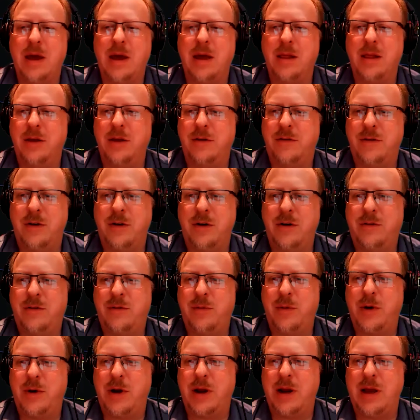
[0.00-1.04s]

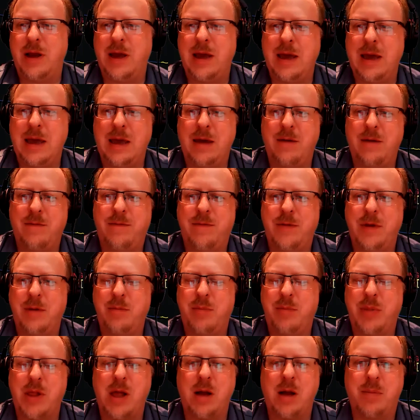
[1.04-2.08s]
Listeners, we're going to have the
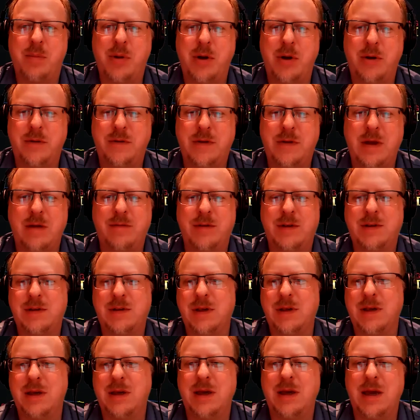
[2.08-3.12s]
blog post,
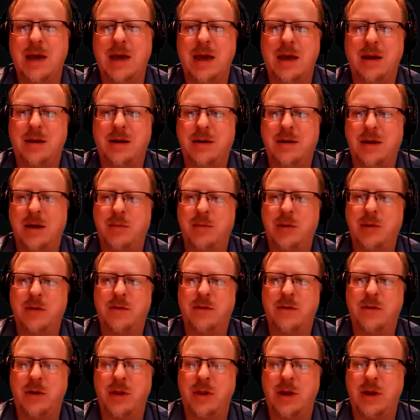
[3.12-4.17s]
obviously, at
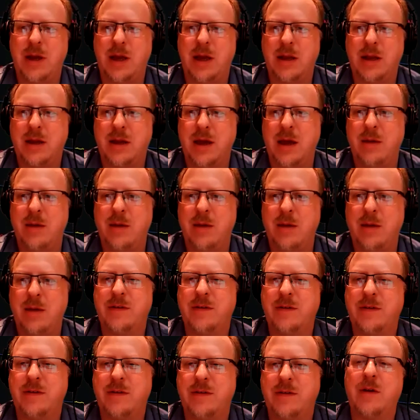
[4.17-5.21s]
billsterley.com for
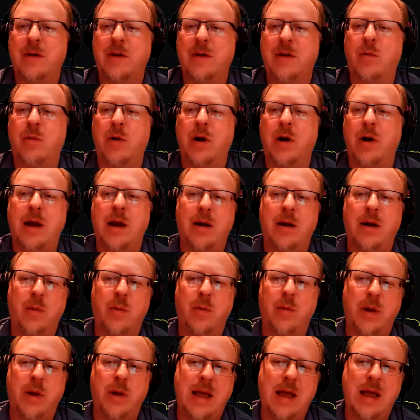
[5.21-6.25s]
this episode, where
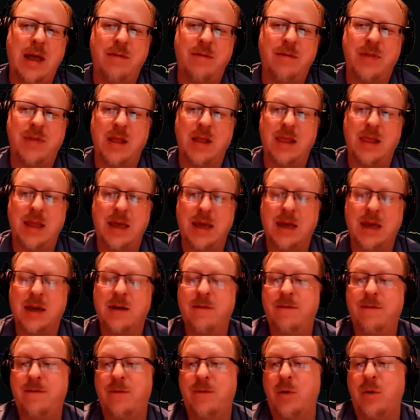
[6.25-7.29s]
we'll have the
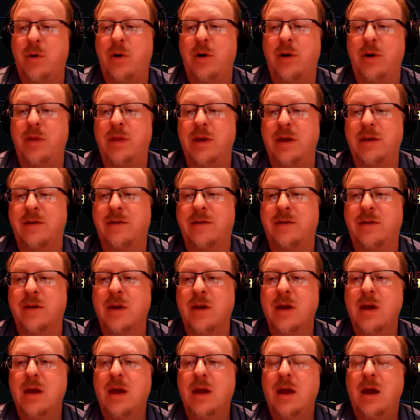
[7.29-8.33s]
link for this
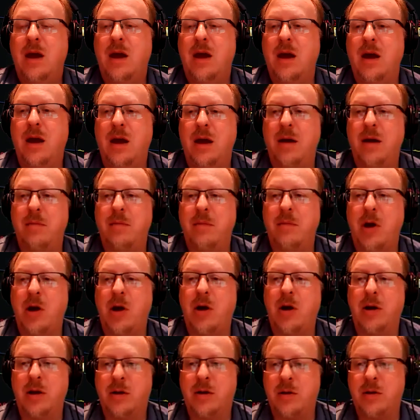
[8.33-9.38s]

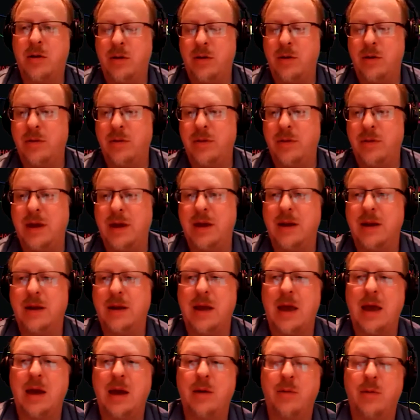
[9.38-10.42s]
article that
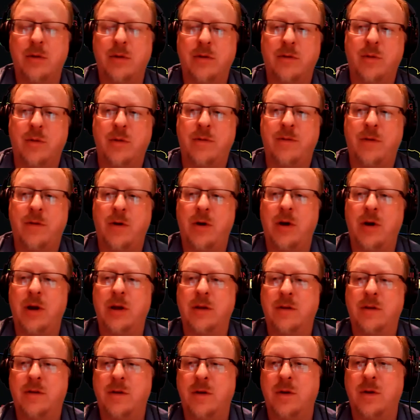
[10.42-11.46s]
I was
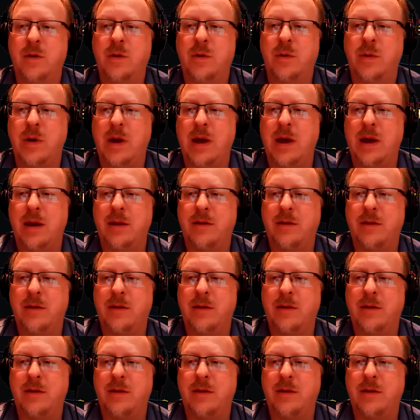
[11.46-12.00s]
referring to.